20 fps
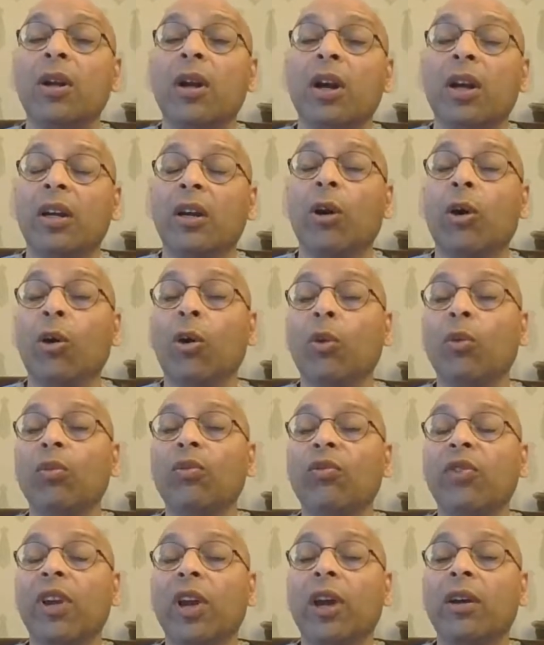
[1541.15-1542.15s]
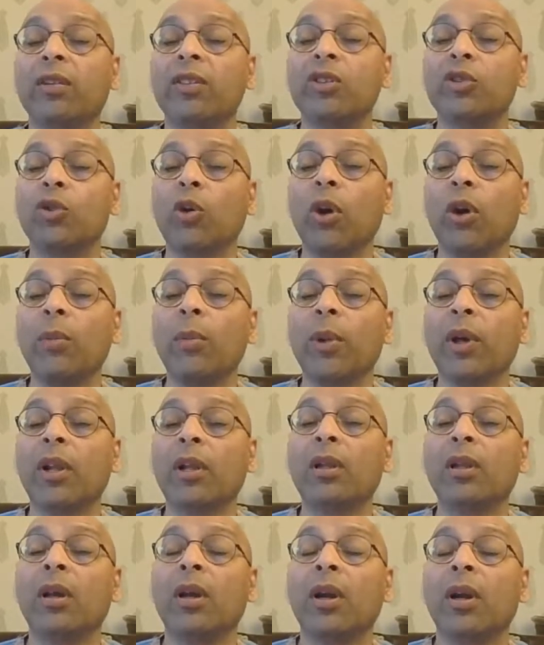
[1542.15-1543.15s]
At home, we have soy
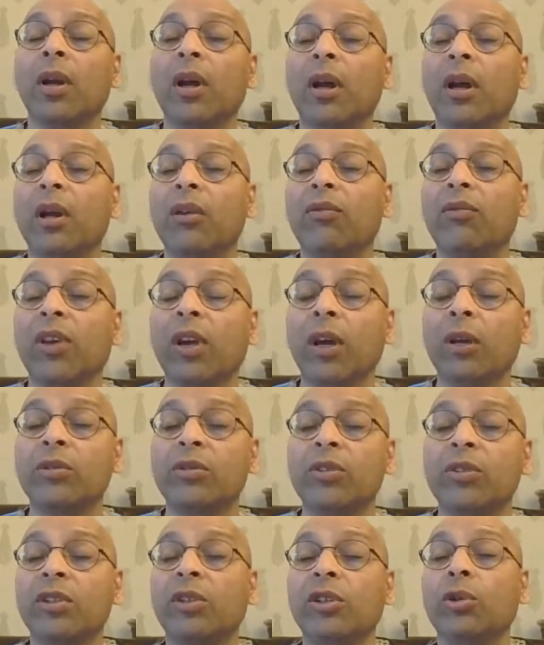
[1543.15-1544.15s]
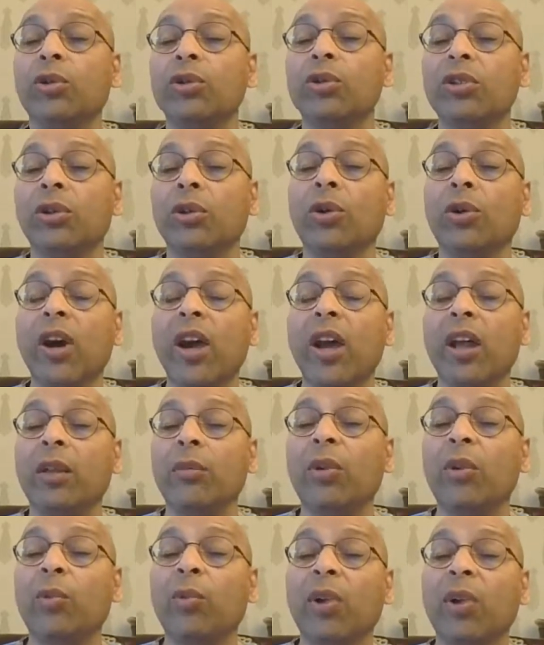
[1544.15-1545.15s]
milk and we have zero
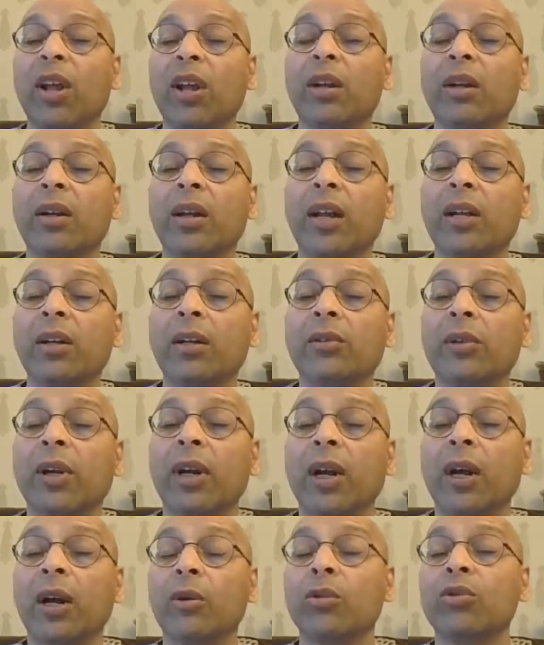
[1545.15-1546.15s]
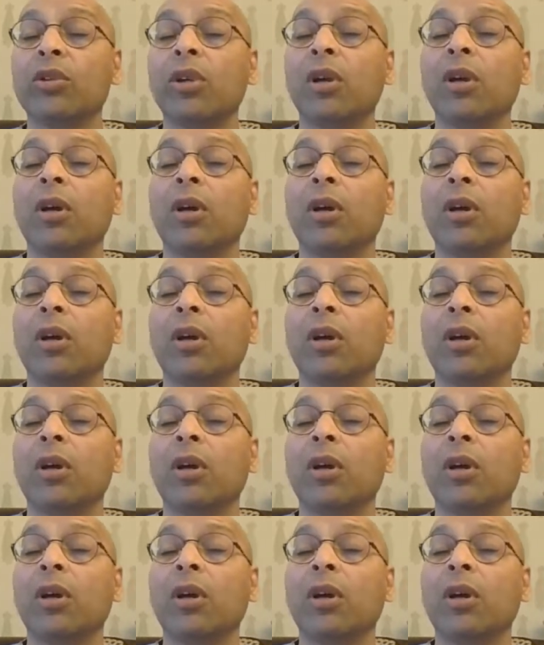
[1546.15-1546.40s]
animal product at our house.